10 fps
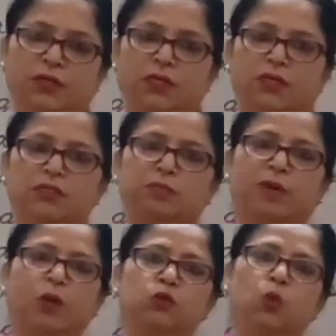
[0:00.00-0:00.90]
learnt
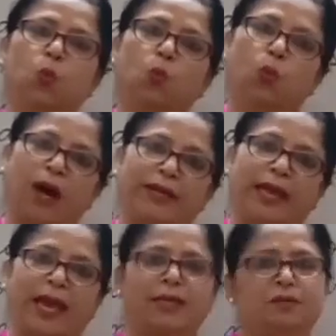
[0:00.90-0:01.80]
about one
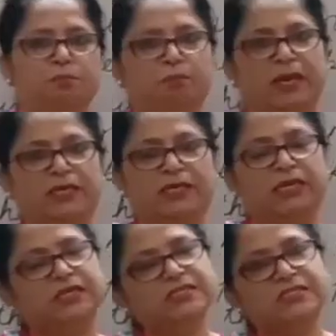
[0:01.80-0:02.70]
and many.
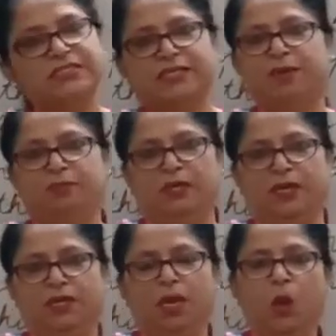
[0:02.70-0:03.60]
It is the same
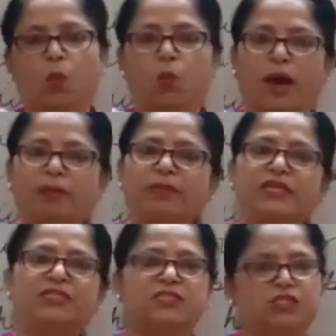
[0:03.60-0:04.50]
thing. One
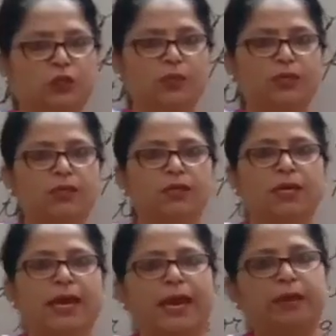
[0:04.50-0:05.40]
means singular
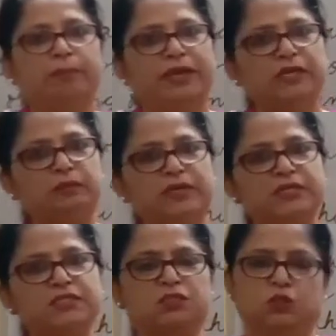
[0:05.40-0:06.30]
and many
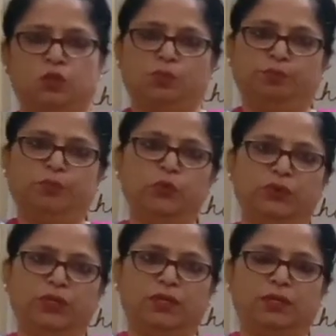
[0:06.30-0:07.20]
means
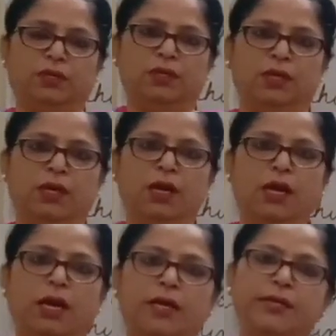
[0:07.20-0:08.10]
plural.
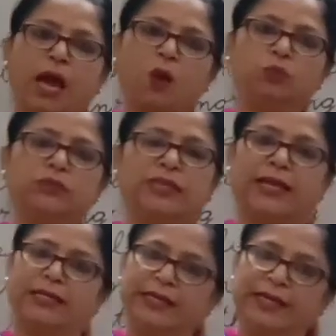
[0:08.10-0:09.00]
A noun
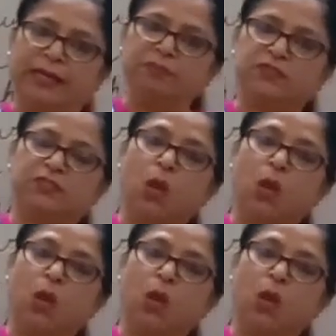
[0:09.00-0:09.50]
that names